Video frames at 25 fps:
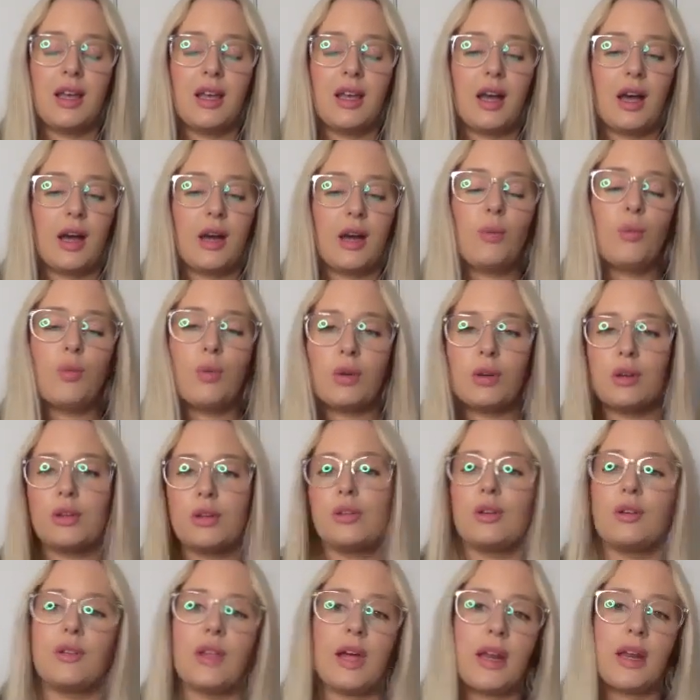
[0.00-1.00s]
I don't want to
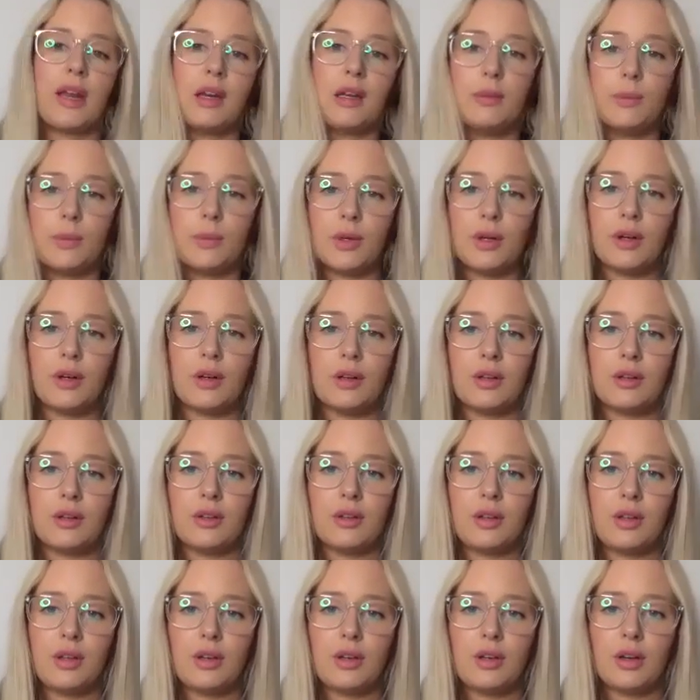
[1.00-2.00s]
do that anymore.
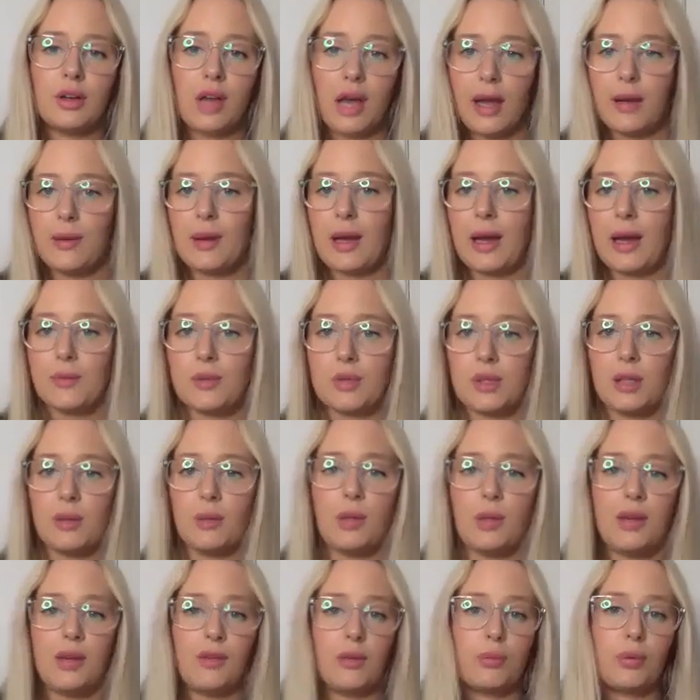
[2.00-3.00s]
You know, I absolutely
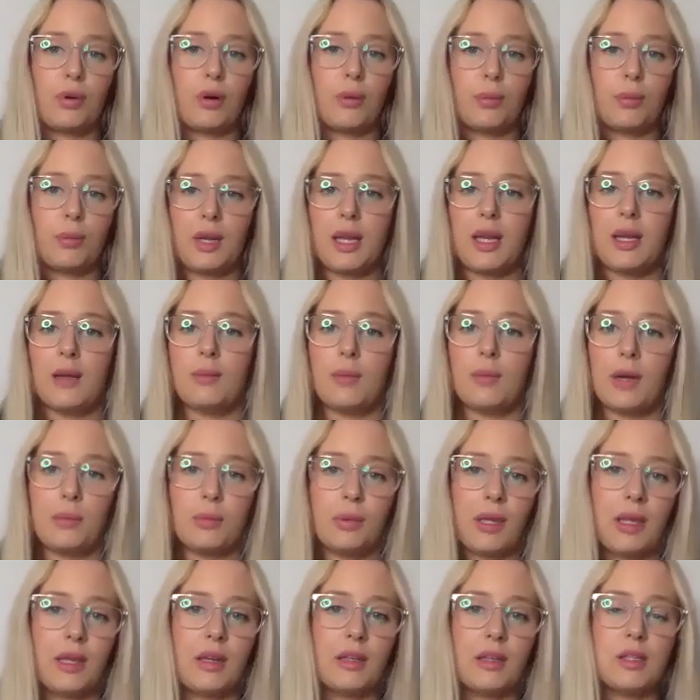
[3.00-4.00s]
believe in property and my
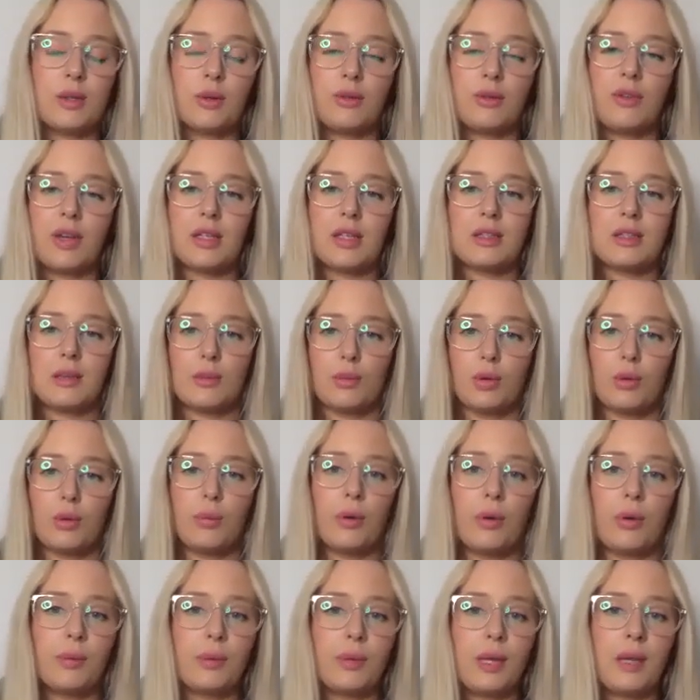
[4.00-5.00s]
plan is to invest in more
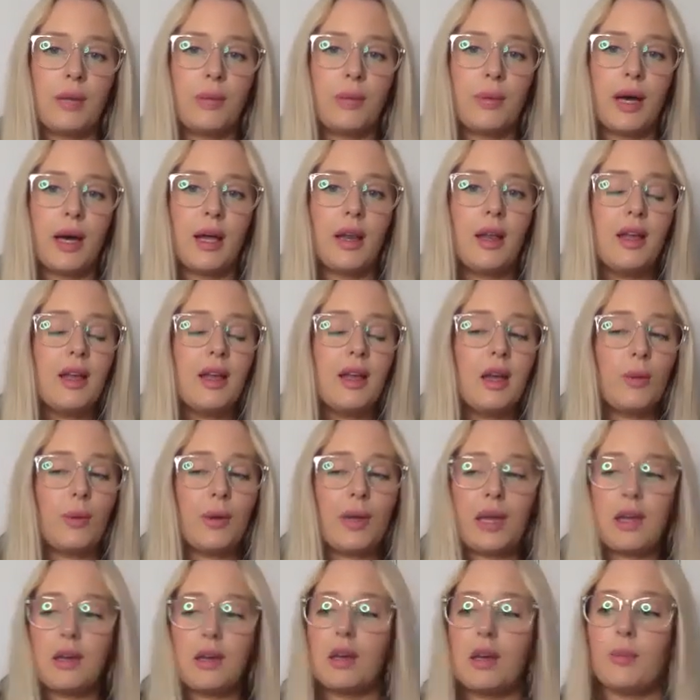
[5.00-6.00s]
property, but we're
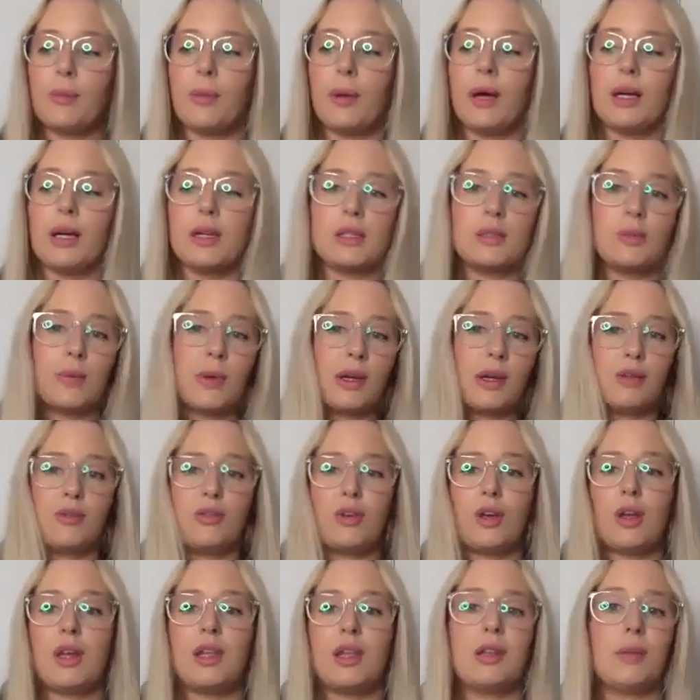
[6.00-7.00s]
getting a bus. We're
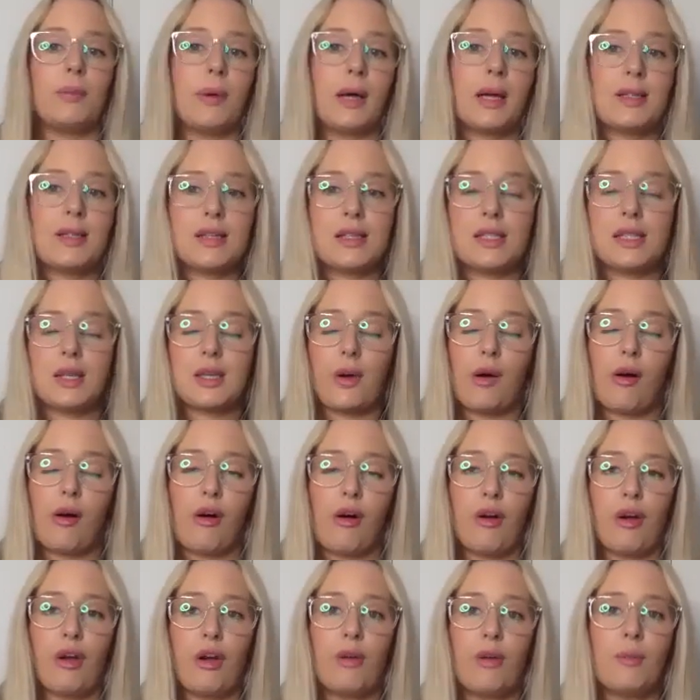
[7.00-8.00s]
converting the bus into our
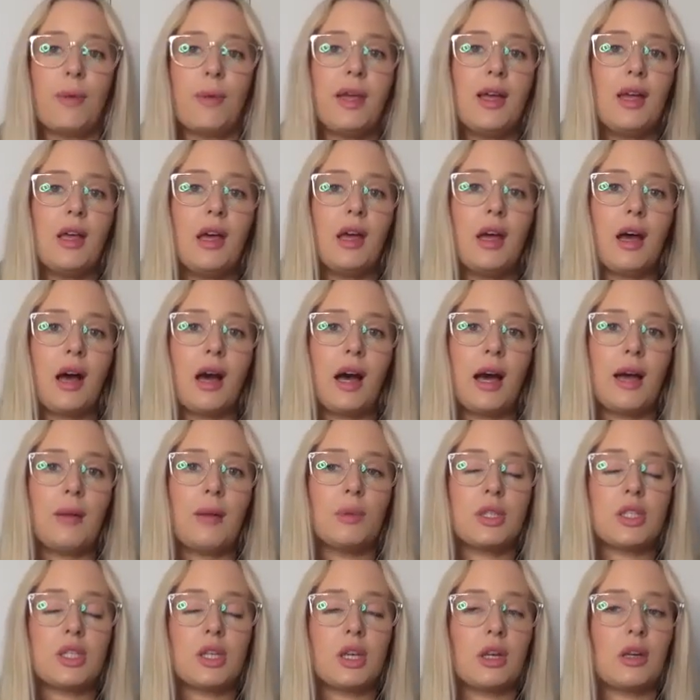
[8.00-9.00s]
home. I'm
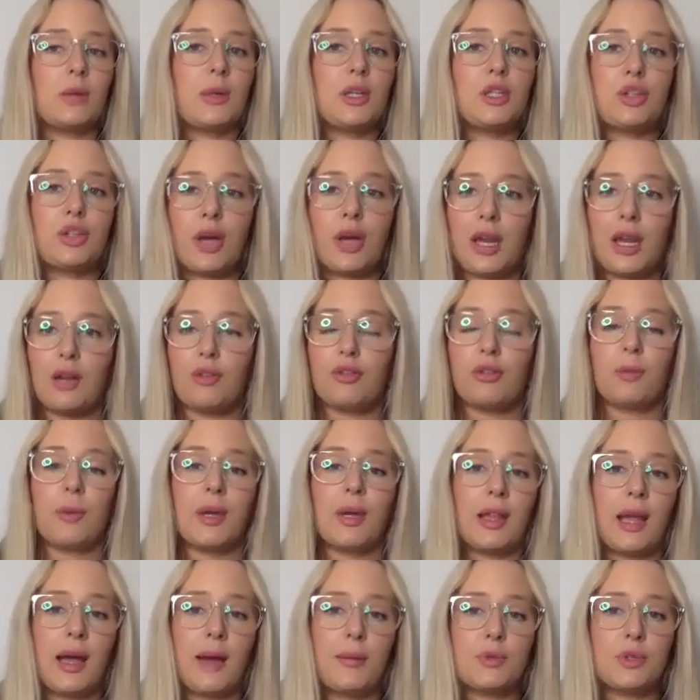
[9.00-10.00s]
literally going to be trading from my
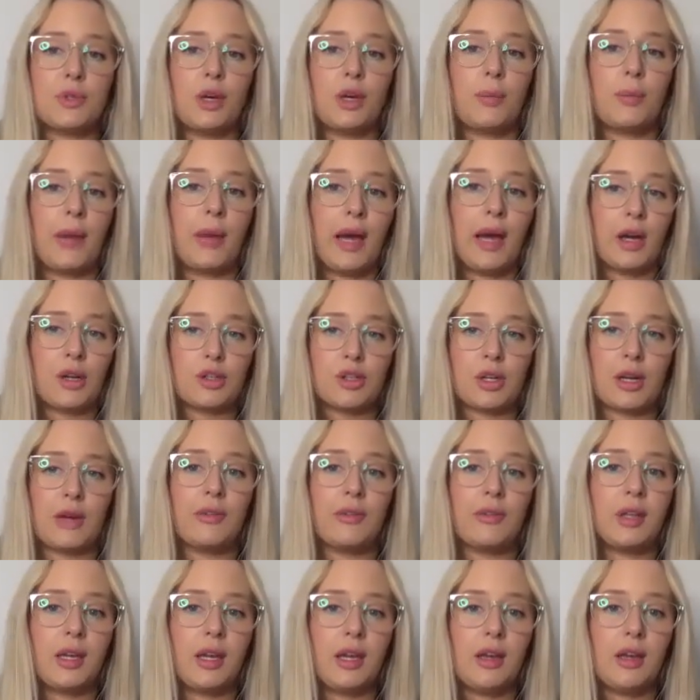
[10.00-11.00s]
laptop, out
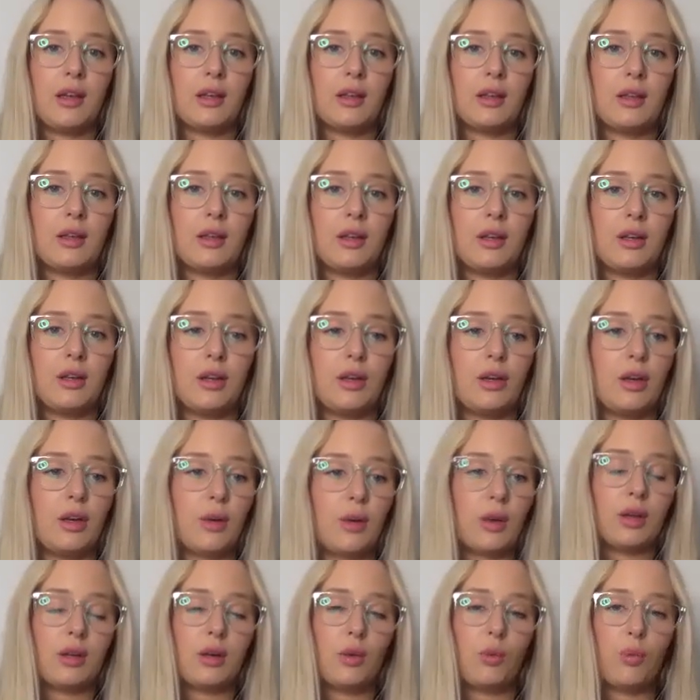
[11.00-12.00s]
traveling, you know,
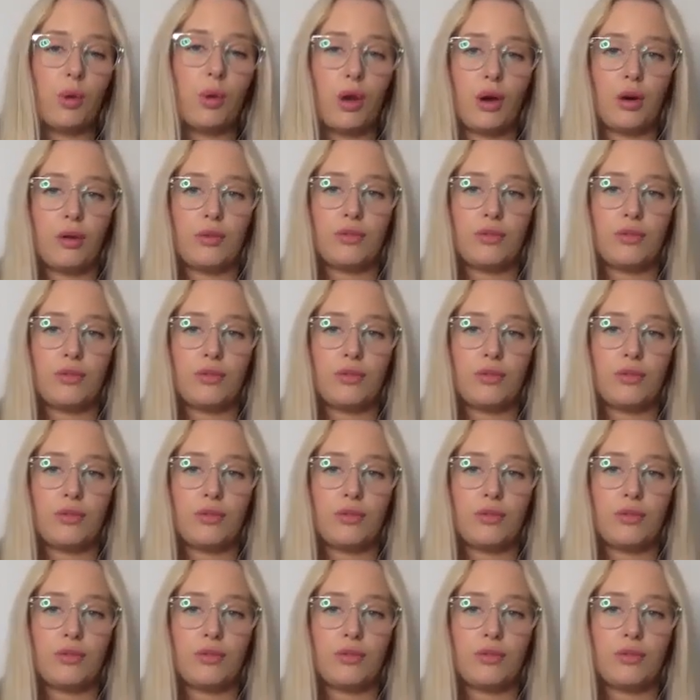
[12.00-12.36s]
going on a world